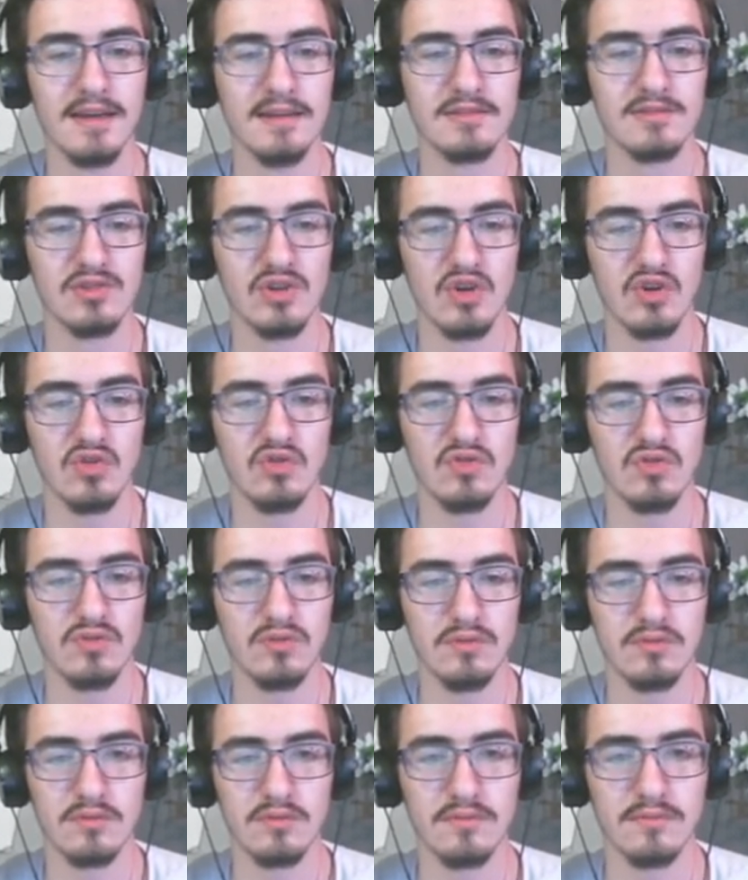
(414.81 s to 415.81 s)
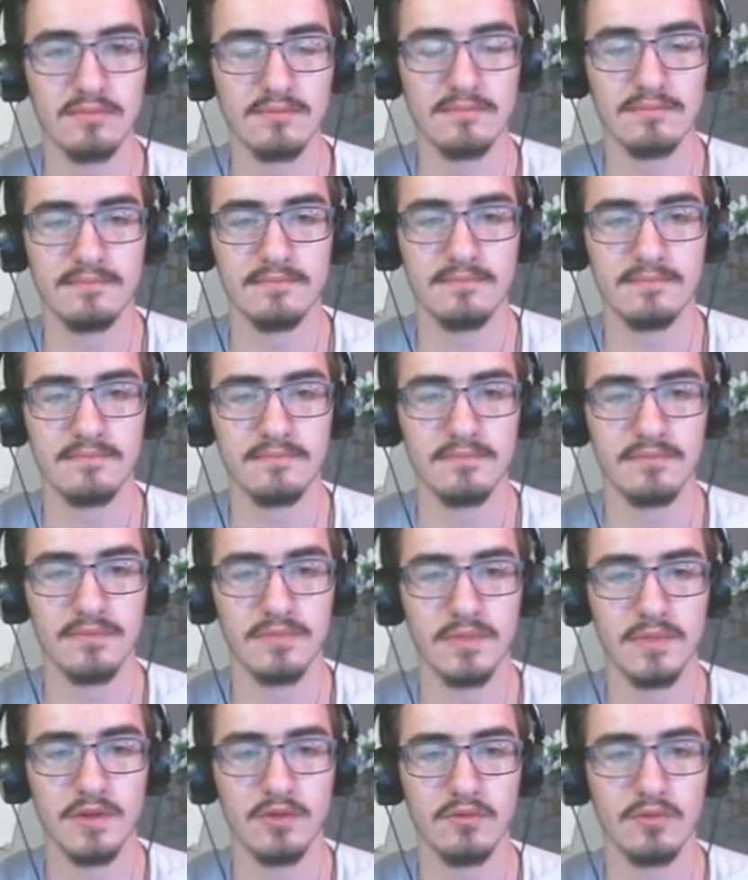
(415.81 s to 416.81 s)
So
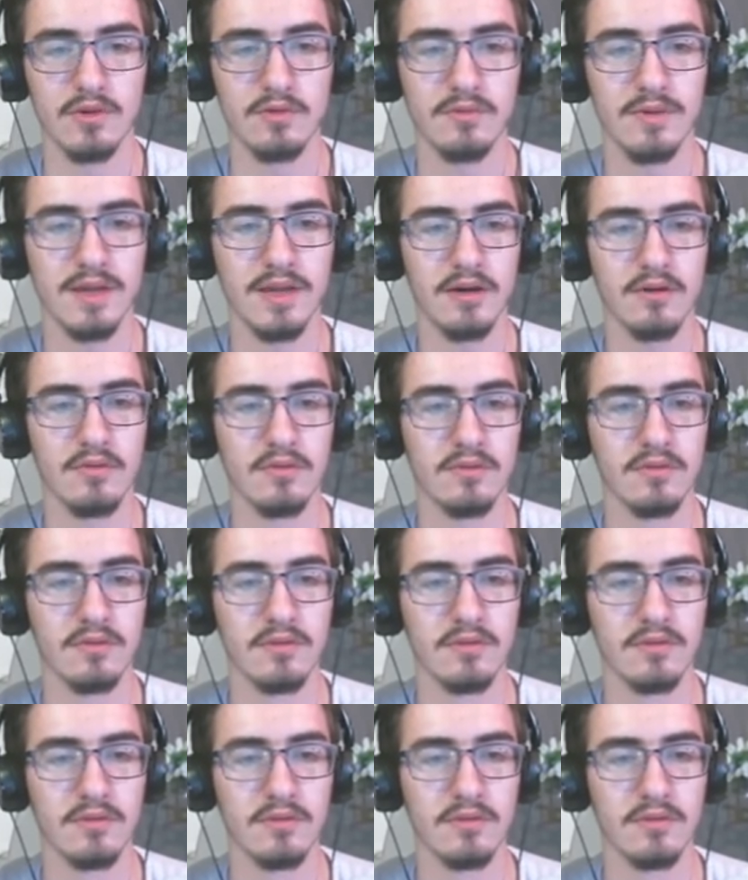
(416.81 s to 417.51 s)
where do we go?